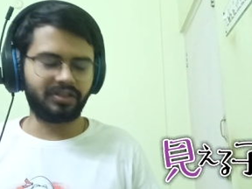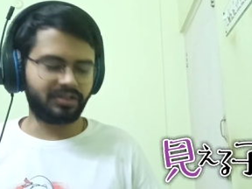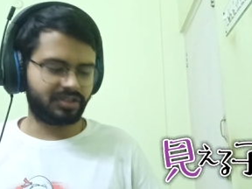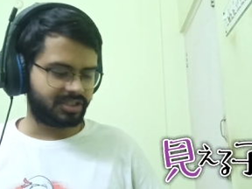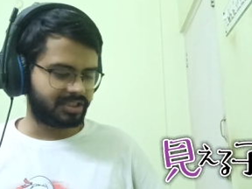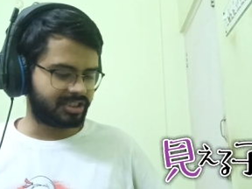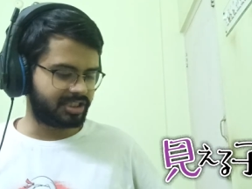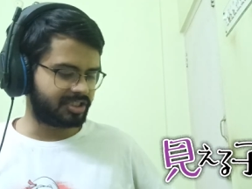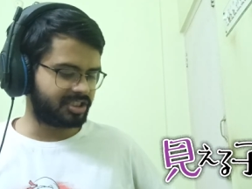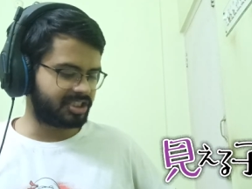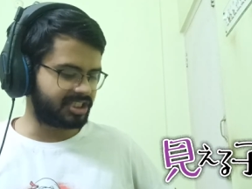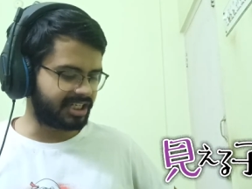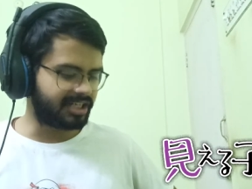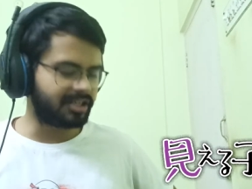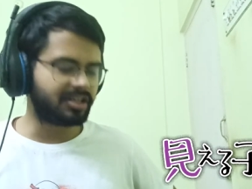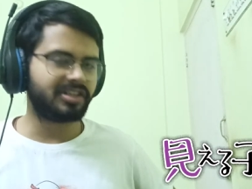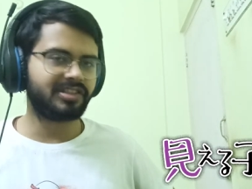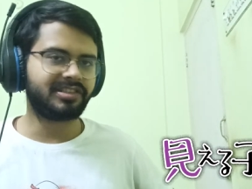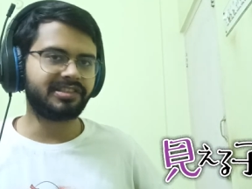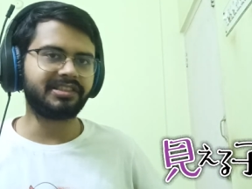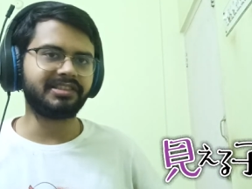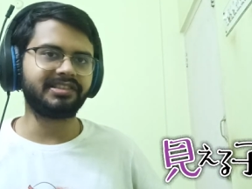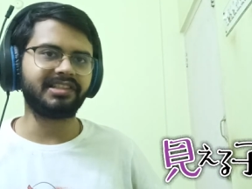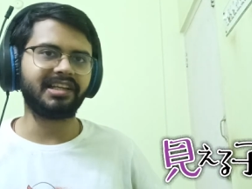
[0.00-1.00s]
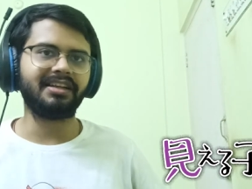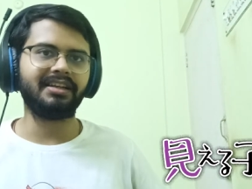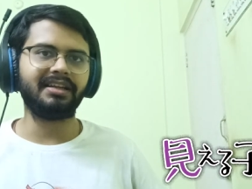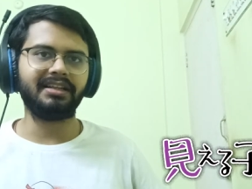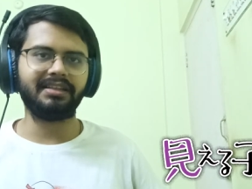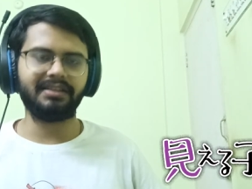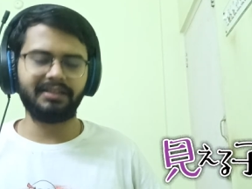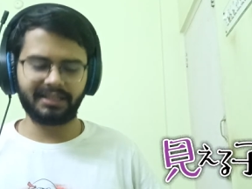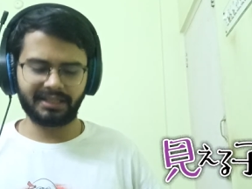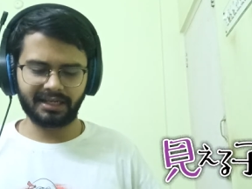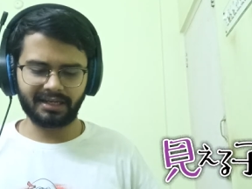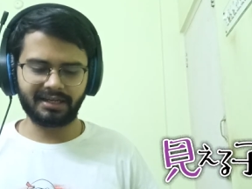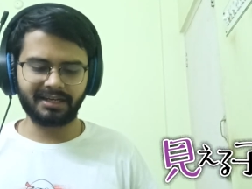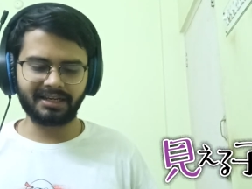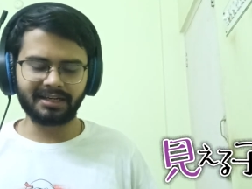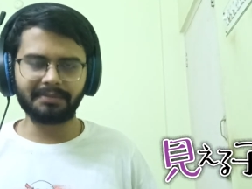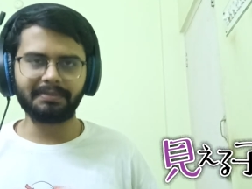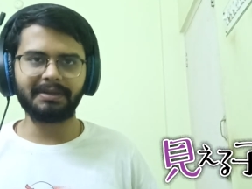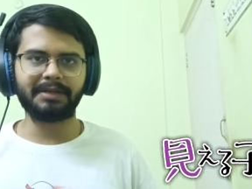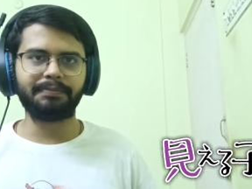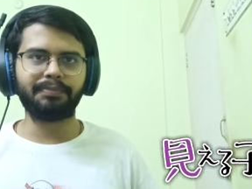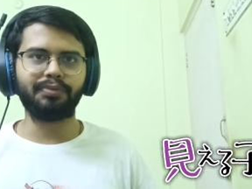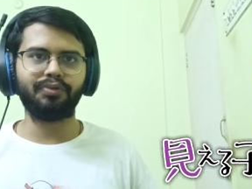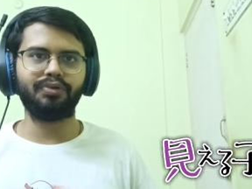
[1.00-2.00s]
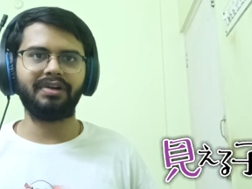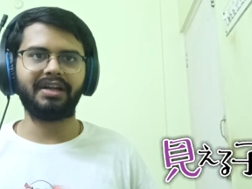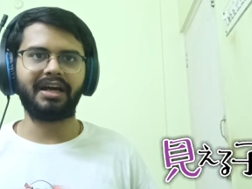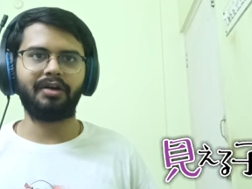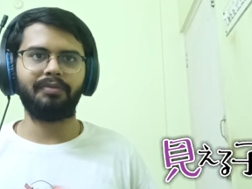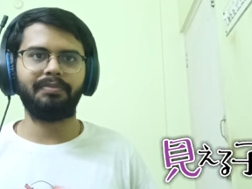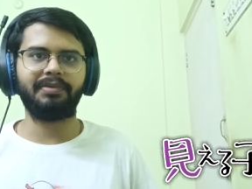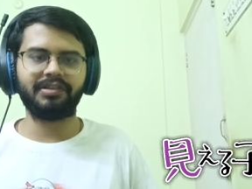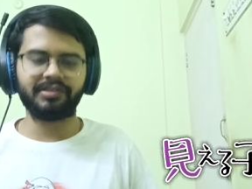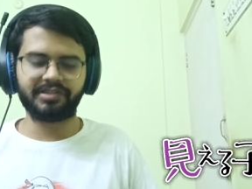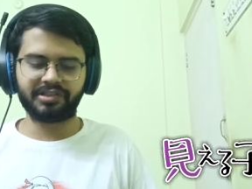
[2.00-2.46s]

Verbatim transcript: your chair is like a little bit pulled out,